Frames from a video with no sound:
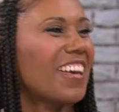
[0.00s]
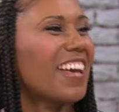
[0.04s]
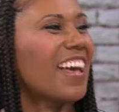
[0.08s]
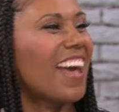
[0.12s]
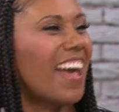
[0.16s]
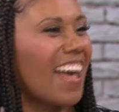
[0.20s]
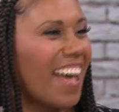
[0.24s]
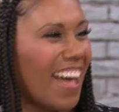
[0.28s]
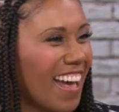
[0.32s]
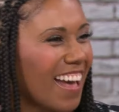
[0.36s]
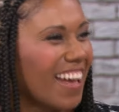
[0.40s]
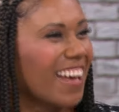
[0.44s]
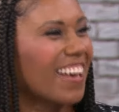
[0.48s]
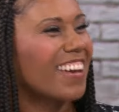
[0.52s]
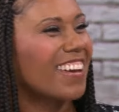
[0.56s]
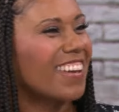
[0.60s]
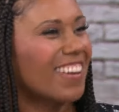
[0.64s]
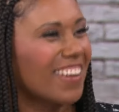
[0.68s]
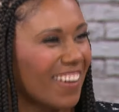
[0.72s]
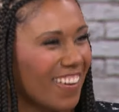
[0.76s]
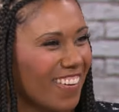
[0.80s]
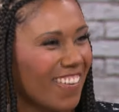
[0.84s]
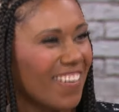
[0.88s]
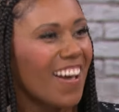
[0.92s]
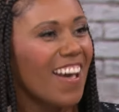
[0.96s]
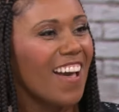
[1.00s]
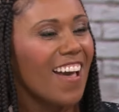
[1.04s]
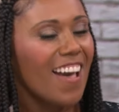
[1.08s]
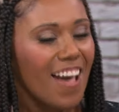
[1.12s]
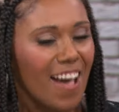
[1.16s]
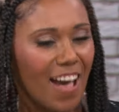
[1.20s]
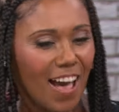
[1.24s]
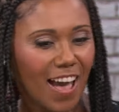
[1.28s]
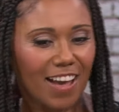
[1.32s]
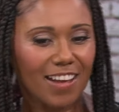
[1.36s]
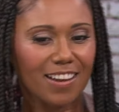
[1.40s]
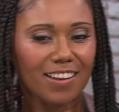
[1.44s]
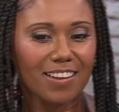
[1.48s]
yeah, you know. Yeah.
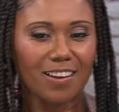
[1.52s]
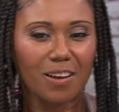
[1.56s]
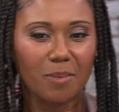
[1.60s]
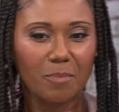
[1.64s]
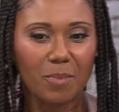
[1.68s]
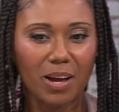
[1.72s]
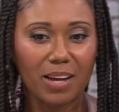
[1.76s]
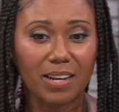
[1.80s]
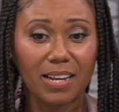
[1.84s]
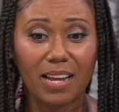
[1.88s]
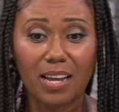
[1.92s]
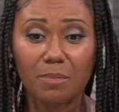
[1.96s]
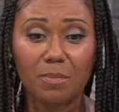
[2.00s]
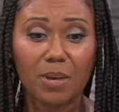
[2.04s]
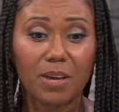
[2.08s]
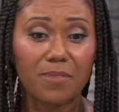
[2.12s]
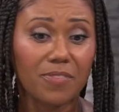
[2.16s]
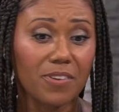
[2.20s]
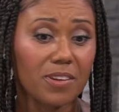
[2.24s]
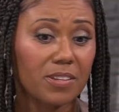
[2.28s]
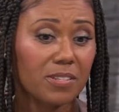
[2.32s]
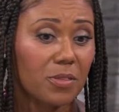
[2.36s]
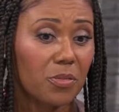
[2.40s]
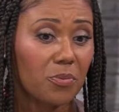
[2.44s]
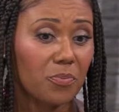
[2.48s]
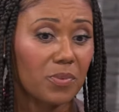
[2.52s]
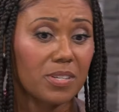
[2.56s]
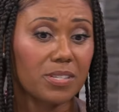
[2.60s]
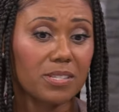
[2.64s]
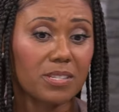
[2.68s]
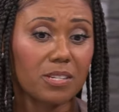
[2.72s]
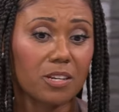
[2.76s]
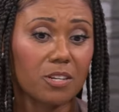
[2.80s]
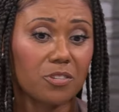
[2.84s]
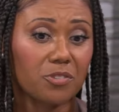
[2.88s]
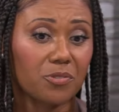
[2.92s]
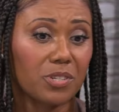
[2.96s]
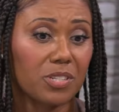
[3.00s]
And um, I'd had my first three
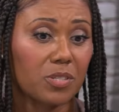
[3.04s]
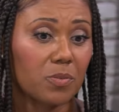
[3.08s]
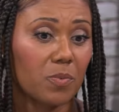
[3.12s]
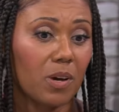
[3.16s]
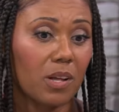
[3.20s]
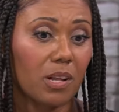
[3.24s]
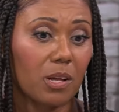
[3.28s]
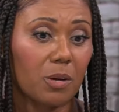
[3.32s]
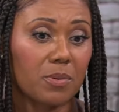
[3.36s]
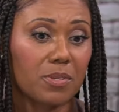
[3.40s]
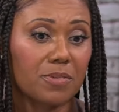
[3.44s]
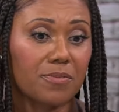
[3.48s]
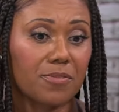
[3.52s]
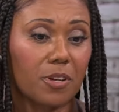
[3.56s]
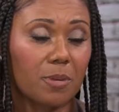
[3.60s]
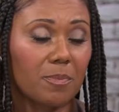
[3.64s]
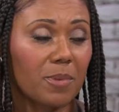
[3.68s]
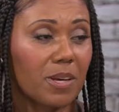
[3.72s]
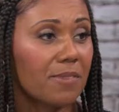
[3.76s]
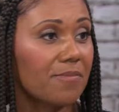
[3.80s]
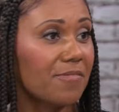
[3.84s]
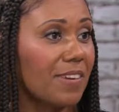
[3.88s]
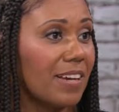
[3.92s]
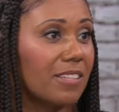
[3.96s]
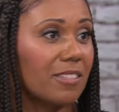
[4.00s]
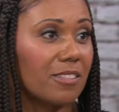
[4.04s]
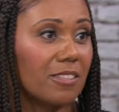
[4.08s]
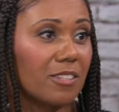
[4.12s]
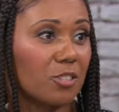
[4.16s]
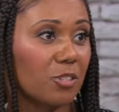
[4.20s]
surgeries while I was filming Fatal